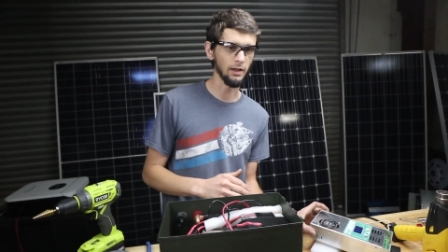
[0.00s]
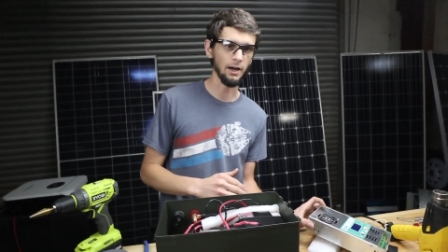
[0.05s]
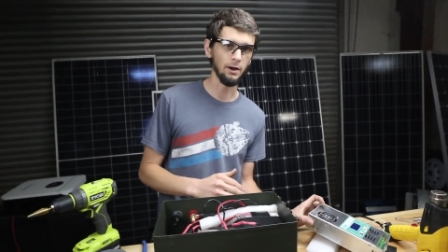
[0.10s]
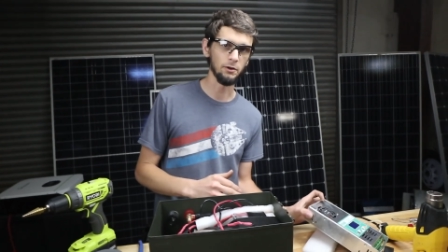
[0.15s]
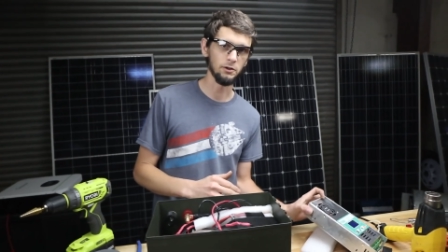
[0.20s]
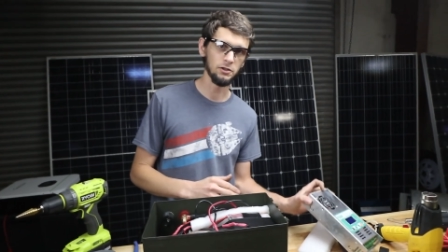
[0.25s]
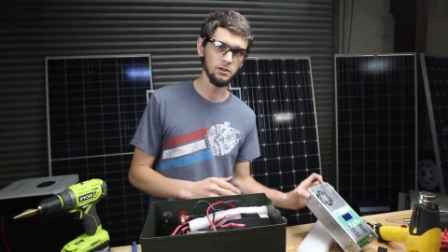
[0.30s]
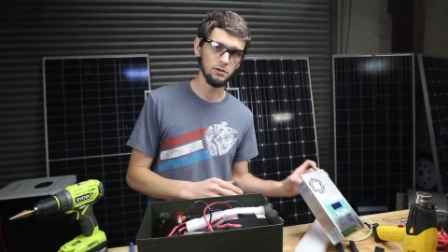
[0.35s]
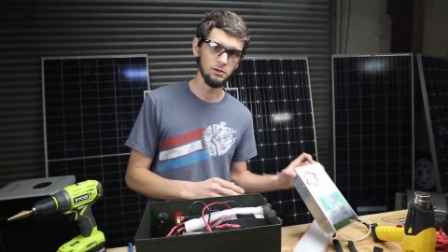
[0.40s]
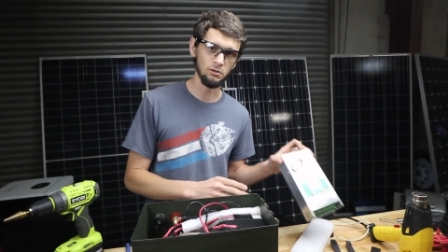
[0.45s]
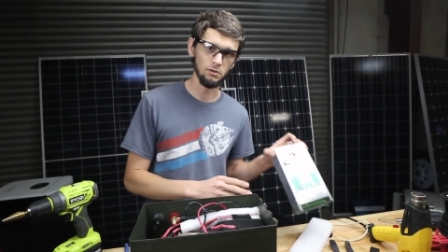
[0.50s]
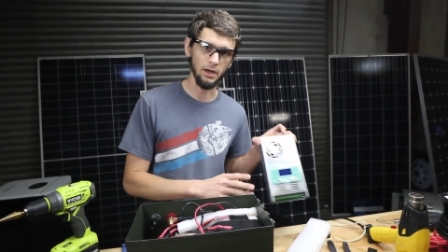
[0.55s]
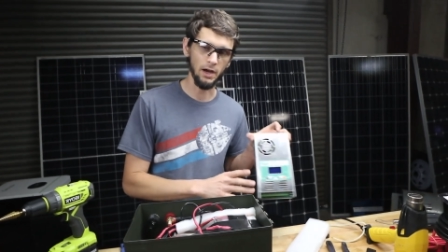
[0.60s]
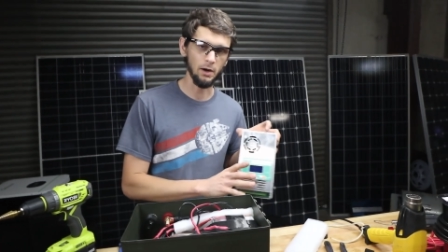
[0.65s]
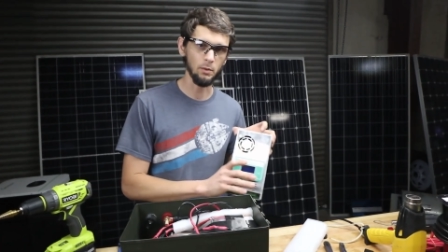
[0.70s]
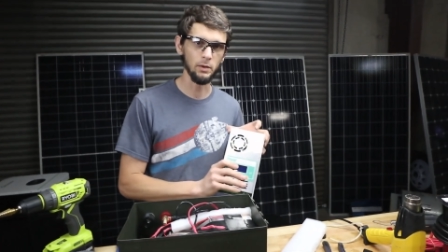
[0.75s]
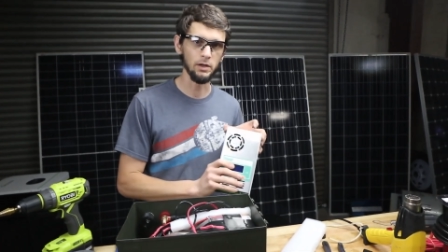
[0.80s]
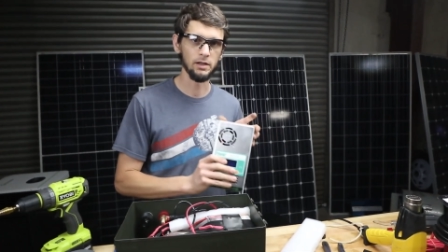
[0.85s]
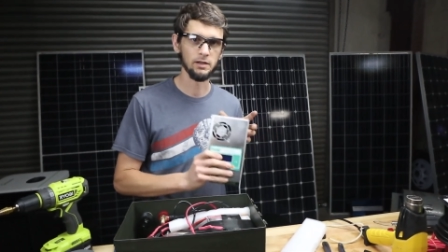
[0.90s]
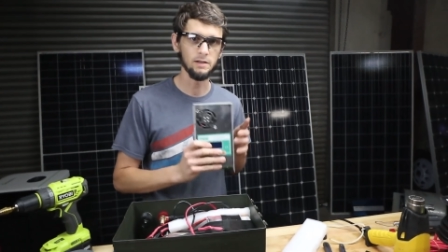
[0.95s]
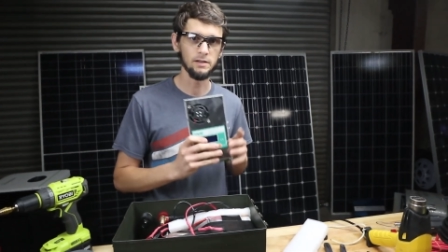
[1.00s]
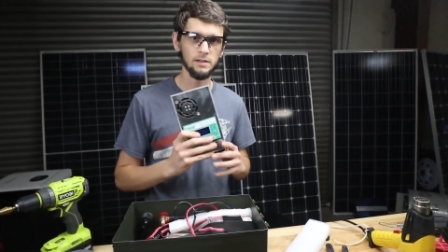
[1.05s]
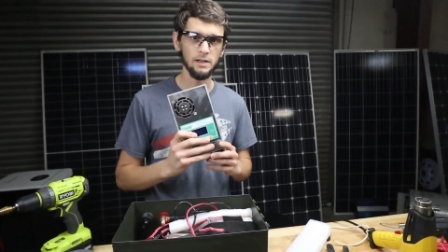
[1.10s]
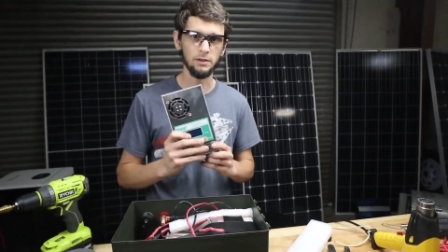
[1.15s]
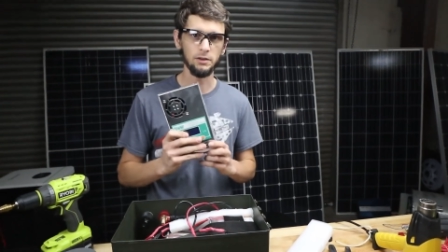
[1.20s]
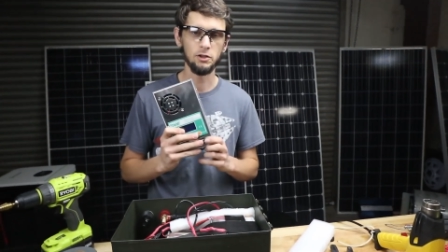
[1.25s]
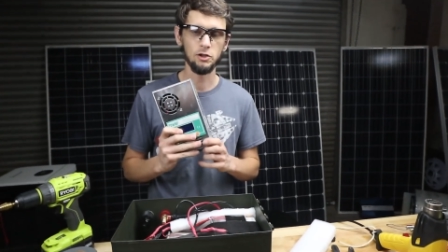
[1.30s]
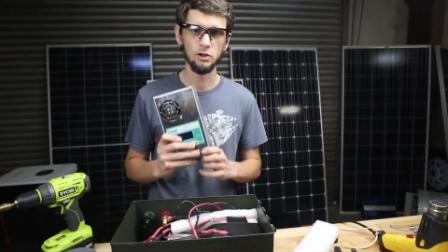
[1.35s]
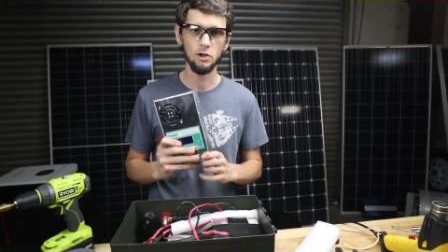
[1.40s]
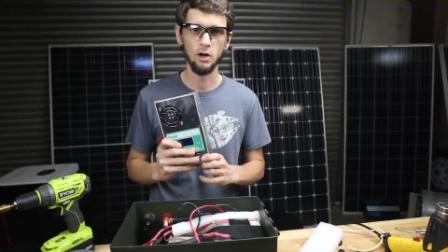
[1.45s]
allow us to do that. We can
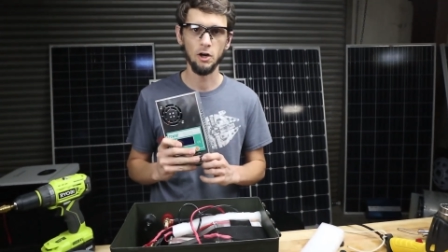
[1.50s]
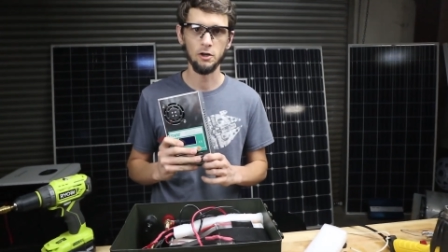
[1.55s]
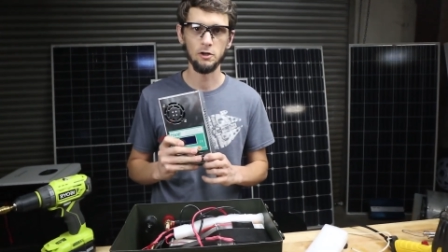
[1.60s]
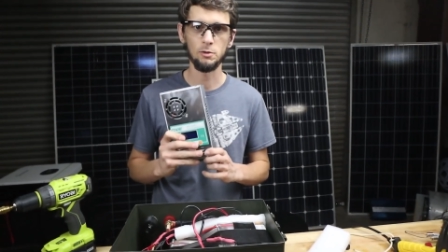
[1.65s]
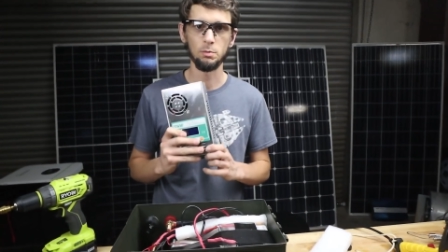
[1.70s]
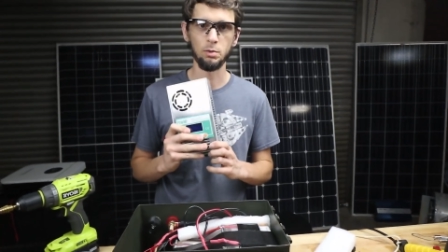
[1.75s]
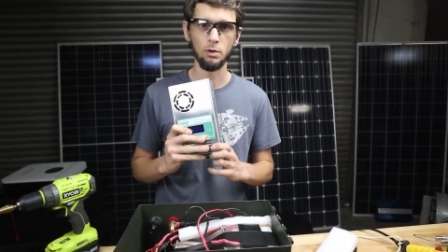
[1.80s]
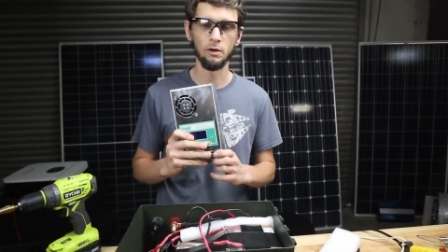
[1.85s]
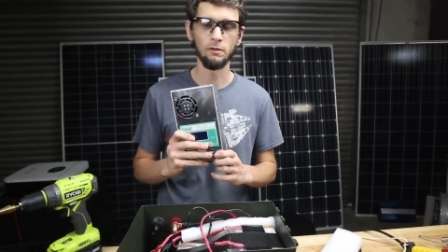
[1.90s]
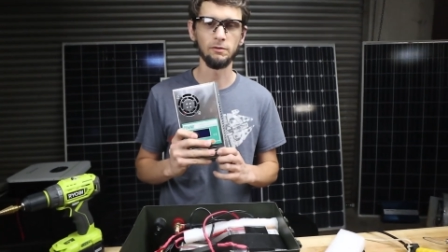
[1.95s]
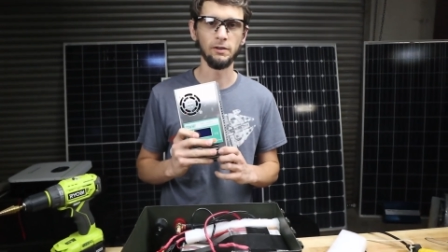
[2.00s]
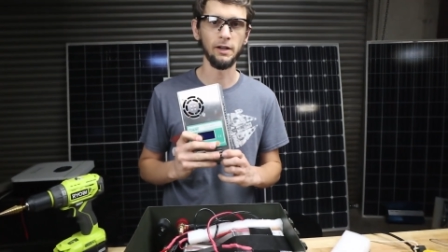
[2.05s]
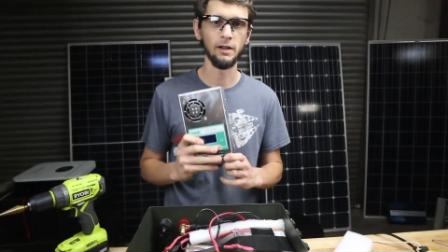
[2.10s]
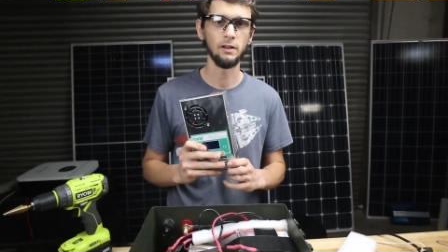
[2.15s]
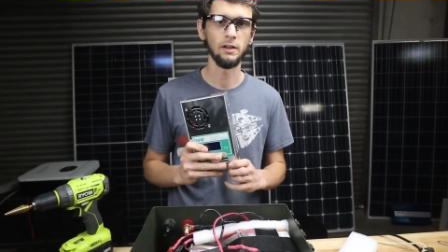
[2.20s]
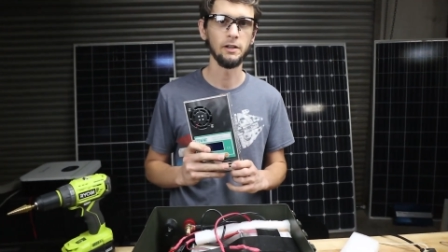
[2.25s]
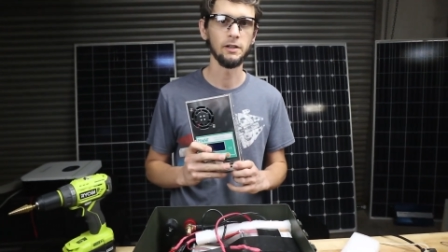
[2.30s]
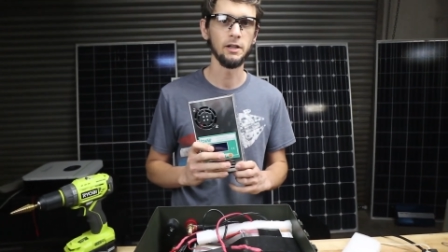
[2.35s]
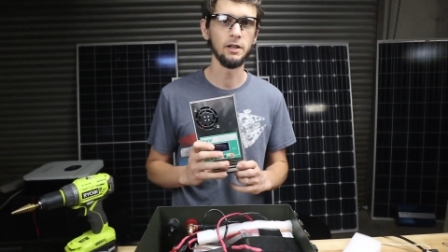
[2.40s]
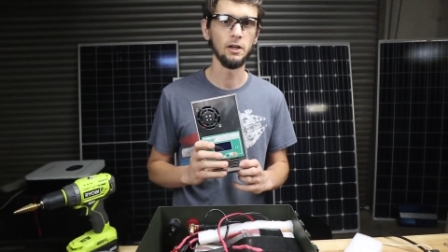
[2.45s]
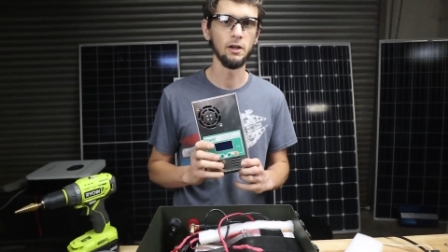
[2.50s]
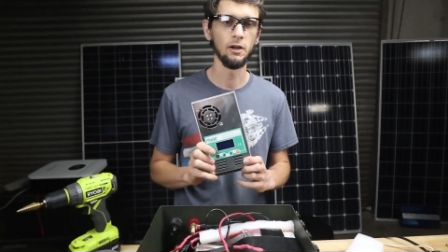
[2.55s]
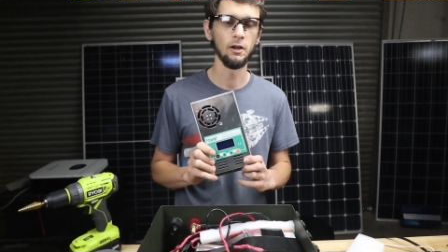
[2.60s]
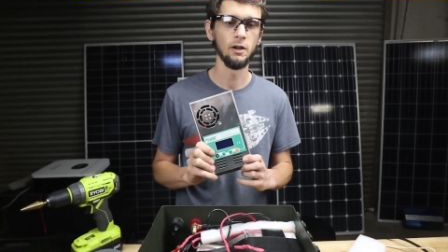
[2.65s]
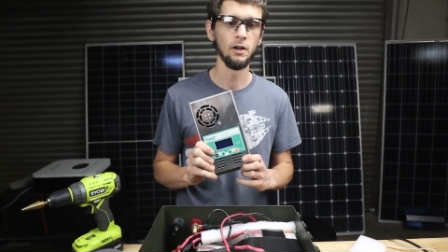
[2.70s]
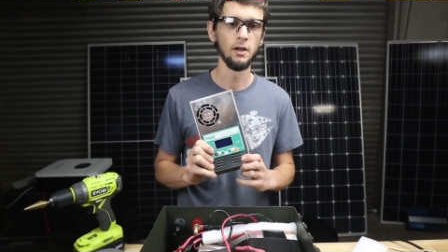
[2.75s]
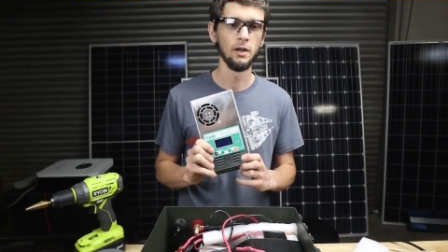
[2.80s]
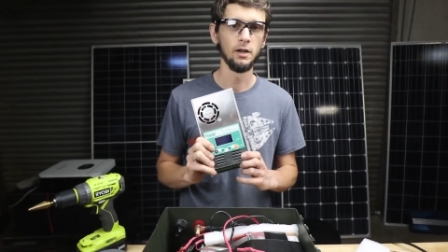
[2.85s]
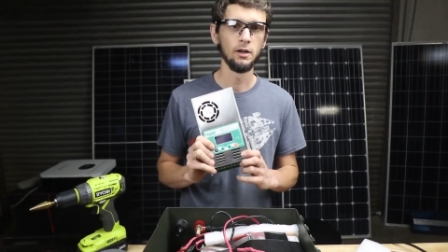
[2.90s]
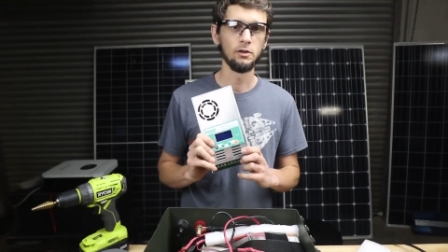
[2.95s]
set the charge profile on here